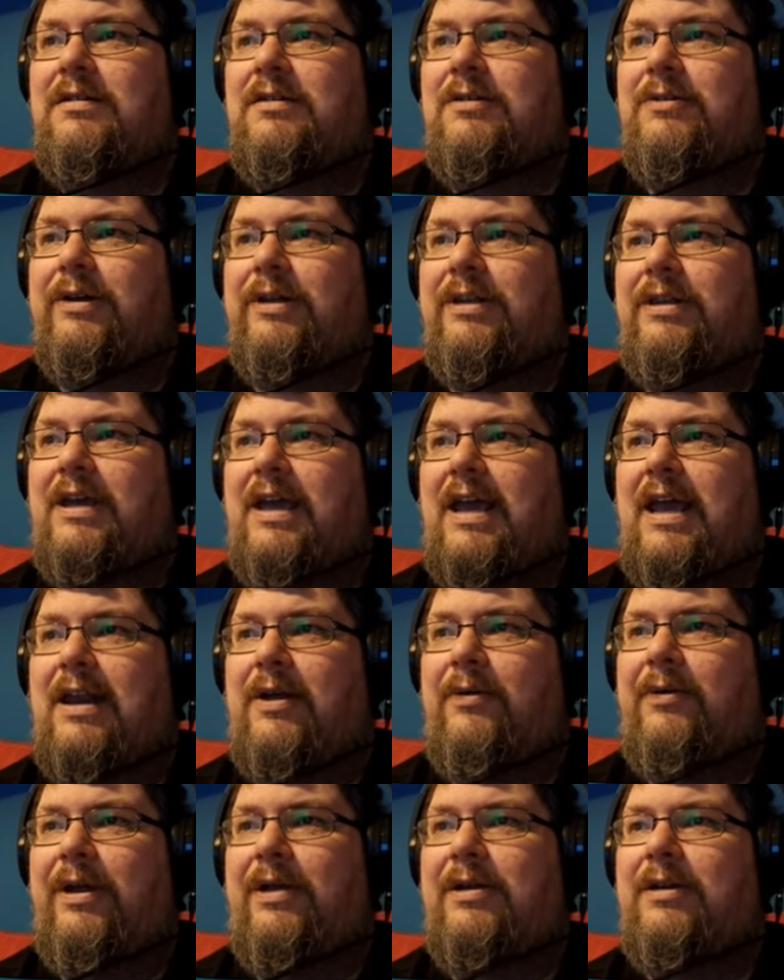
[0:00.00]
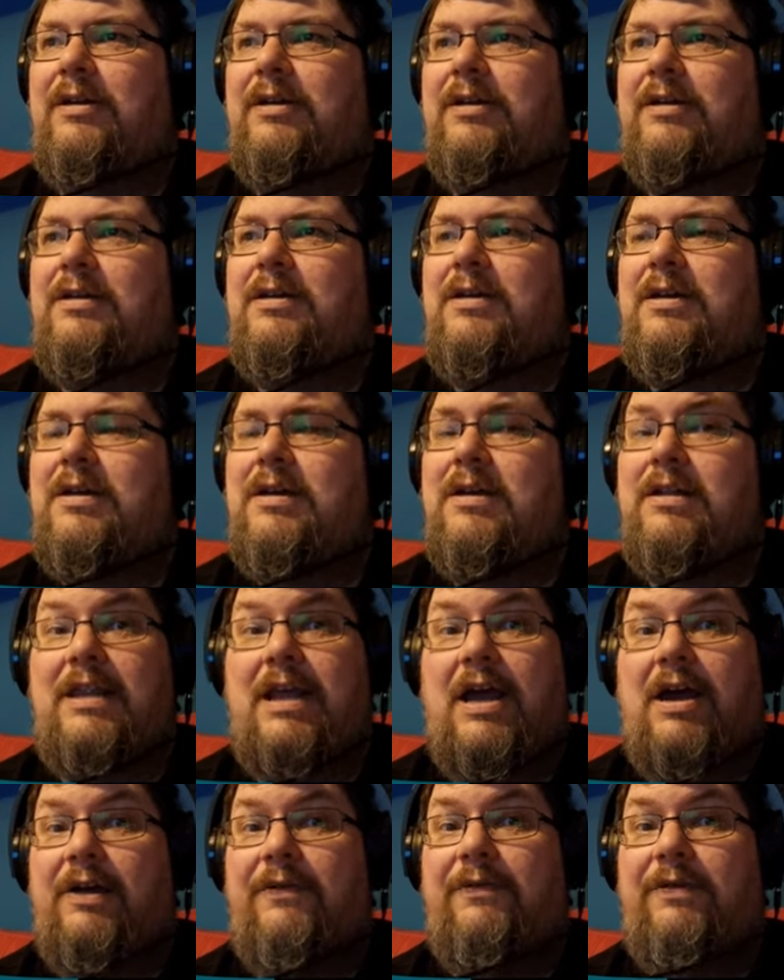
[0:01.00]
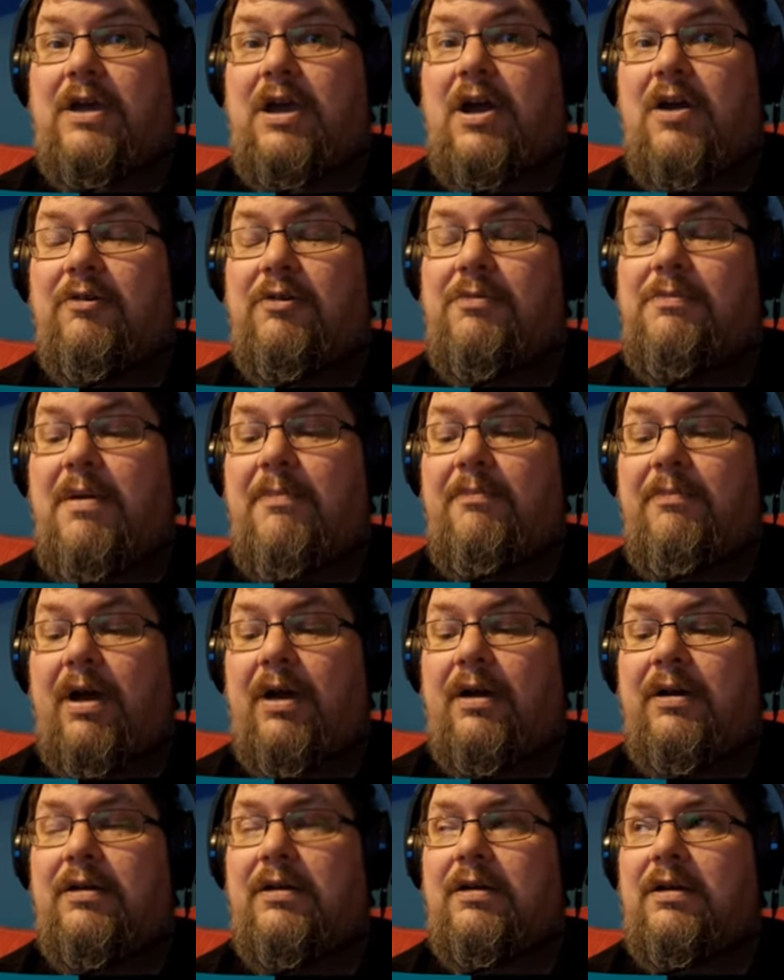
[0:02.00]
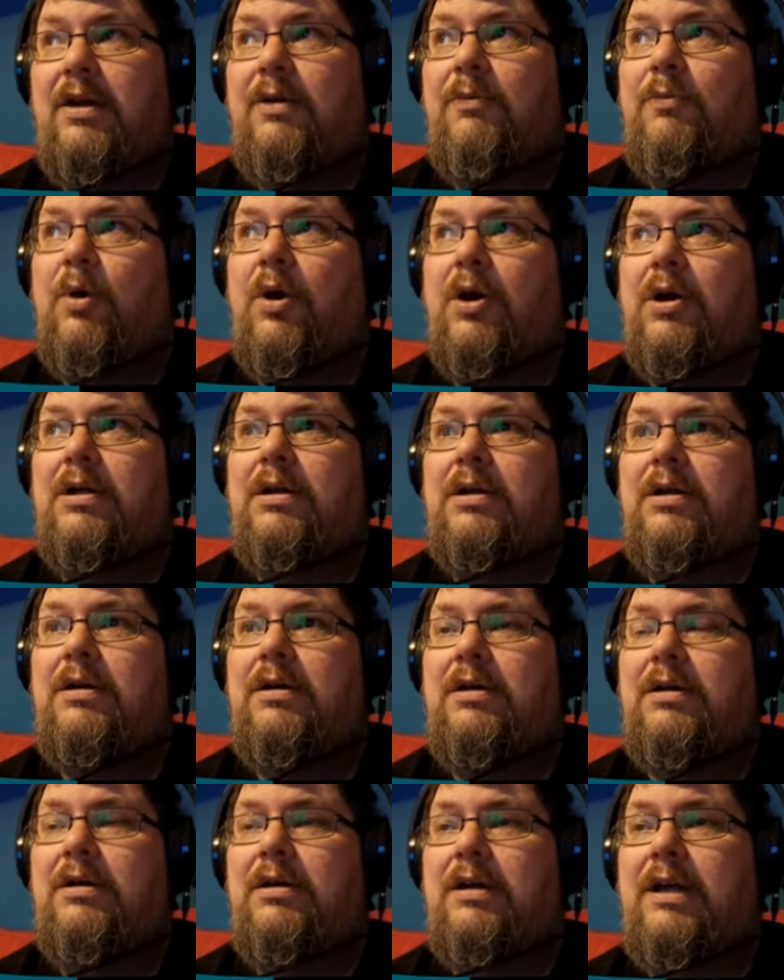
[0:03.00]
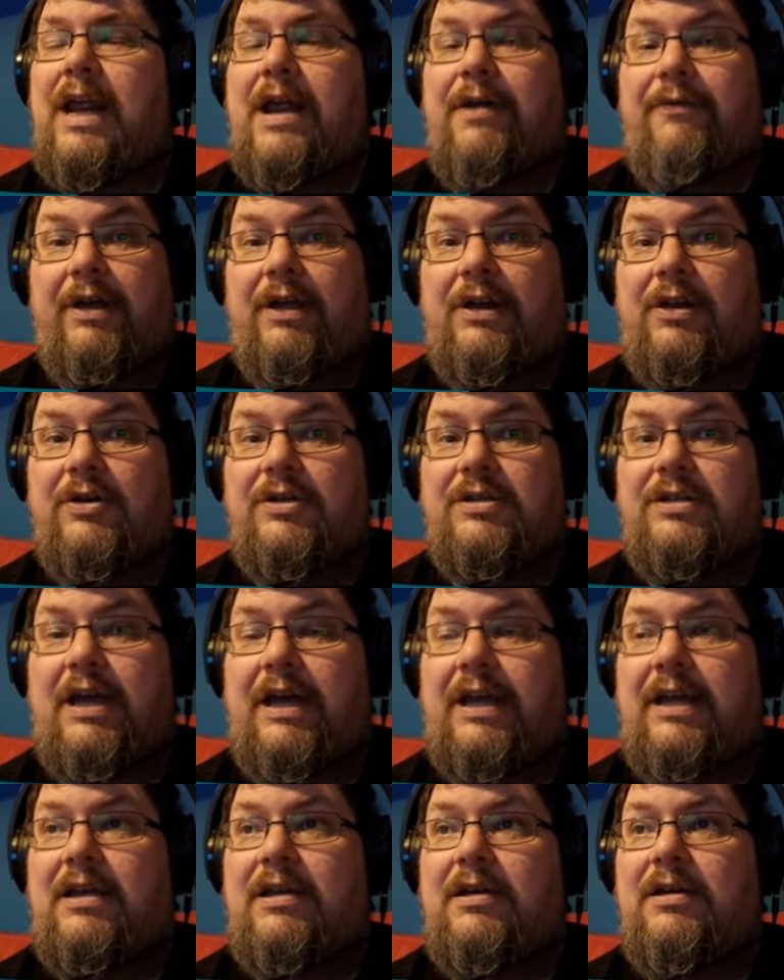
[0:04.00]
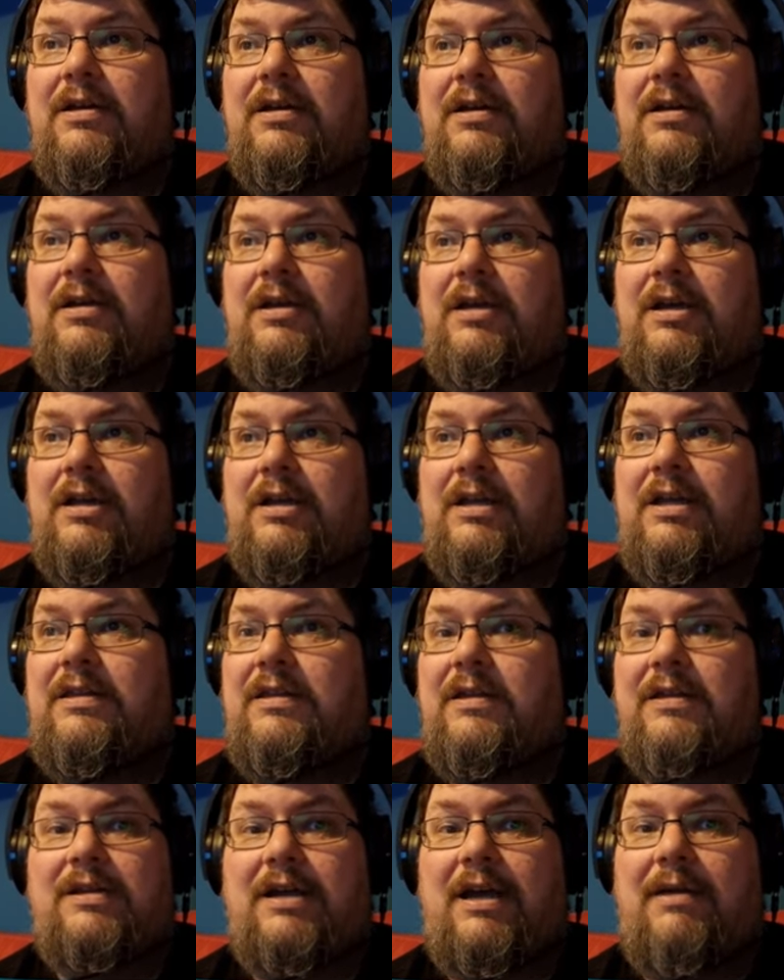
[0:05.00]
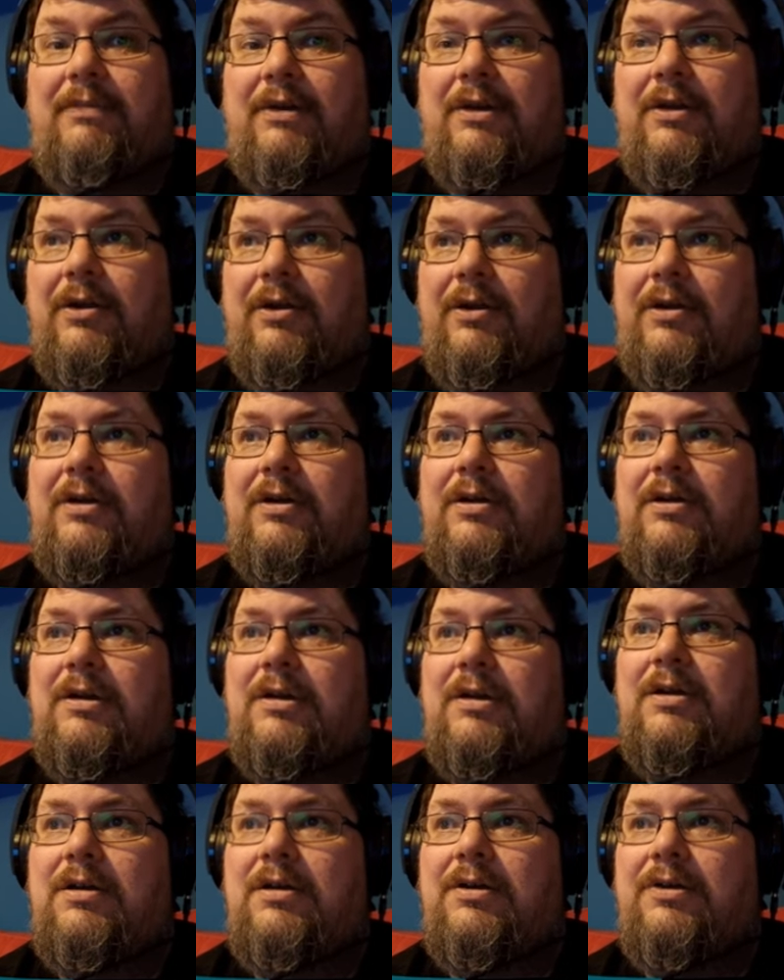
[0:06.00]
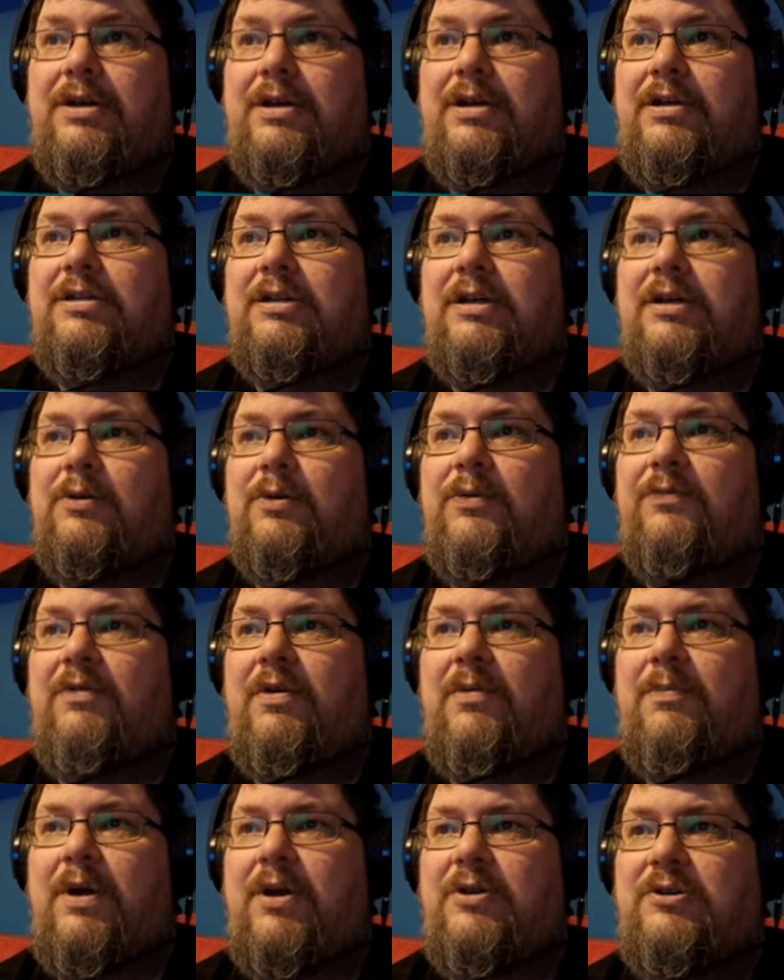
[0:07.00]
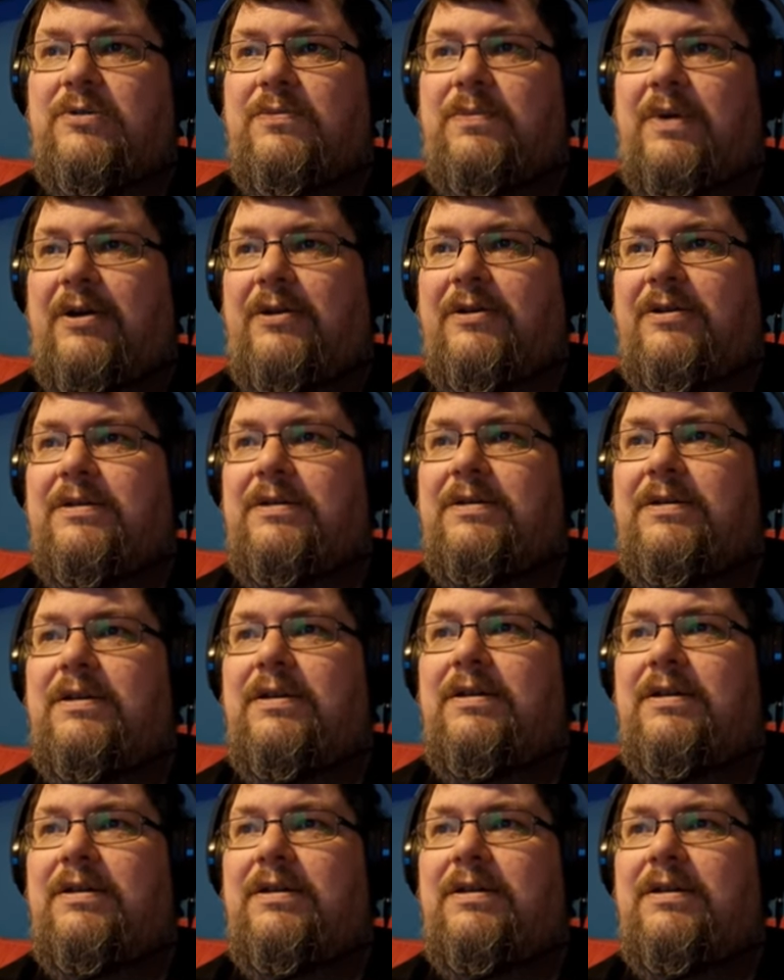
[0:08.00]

You're in the gallery. Now, if you can't remember what an area looks like, you can either type look or you can turn on verbose mode,